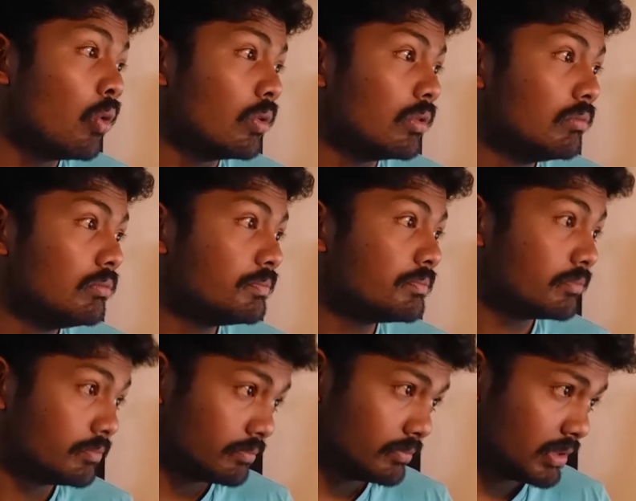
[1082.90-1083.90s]
Oh,
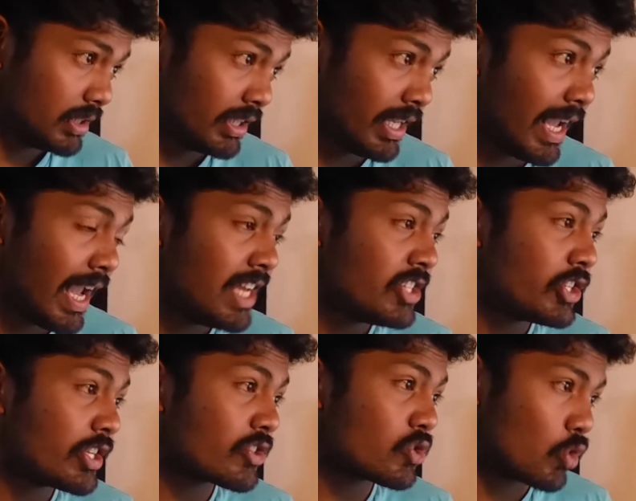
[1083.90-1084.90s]
the
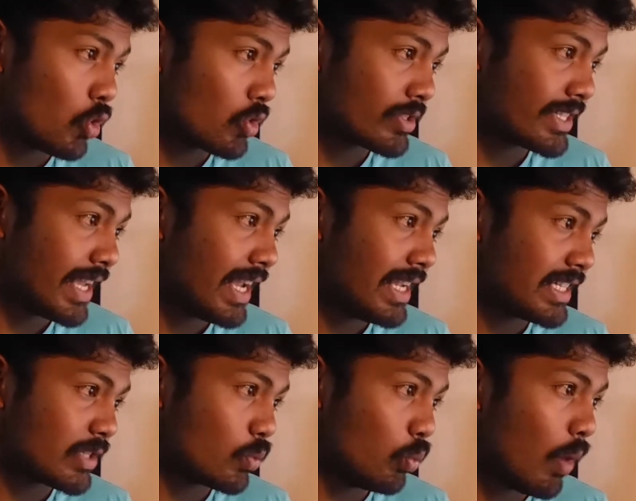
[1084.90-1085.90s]
ancient scrolls say
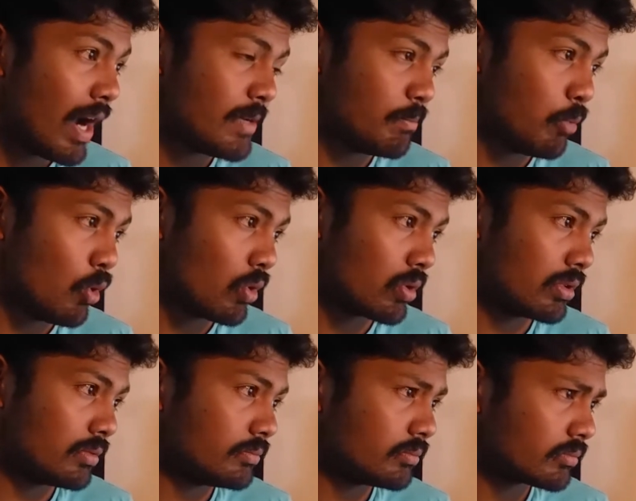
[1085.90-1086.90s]
it's white
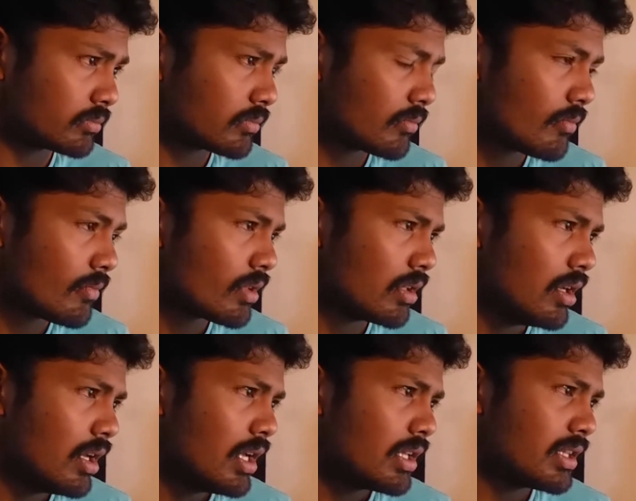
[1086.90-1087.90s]
boar,
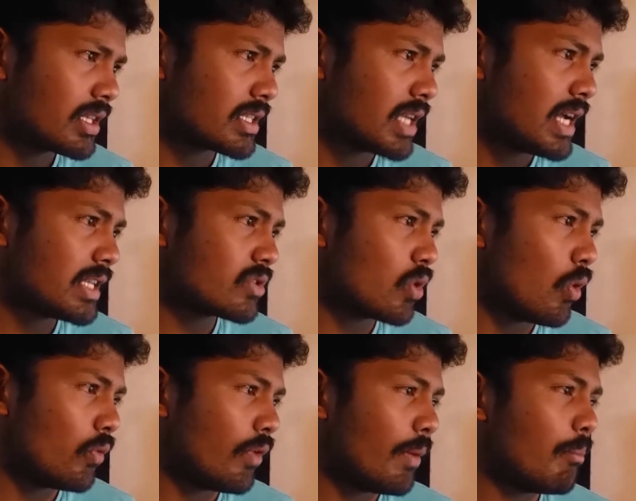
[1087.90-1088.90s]
the
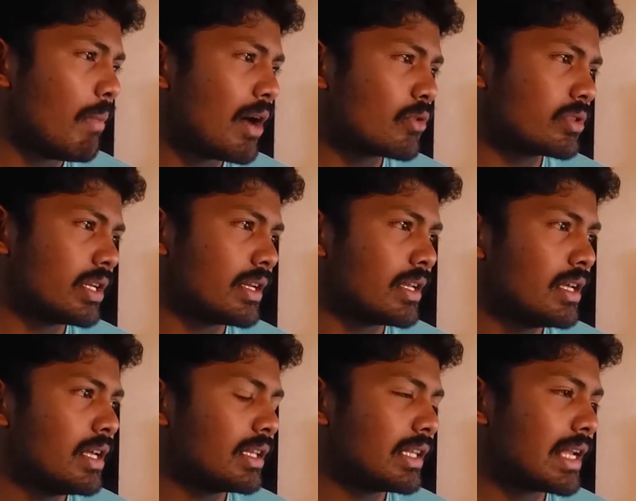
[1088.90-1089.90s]
size of a
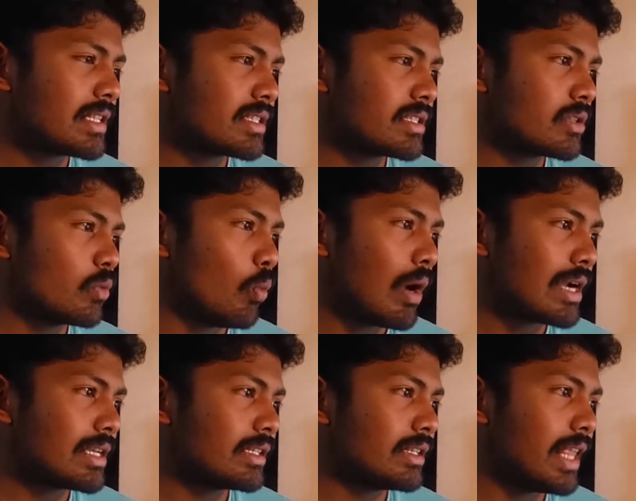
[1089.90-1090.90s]
mountain. That's
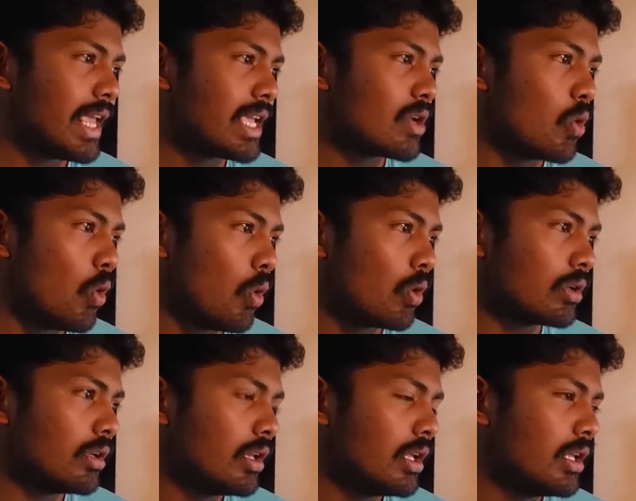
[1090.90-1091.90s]
what they
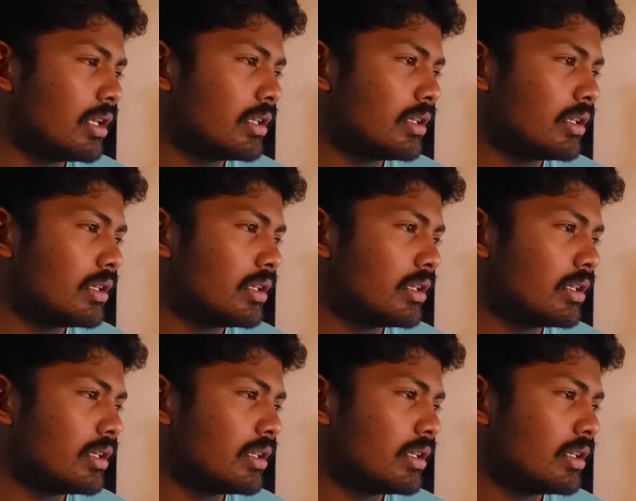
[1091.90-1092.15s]
call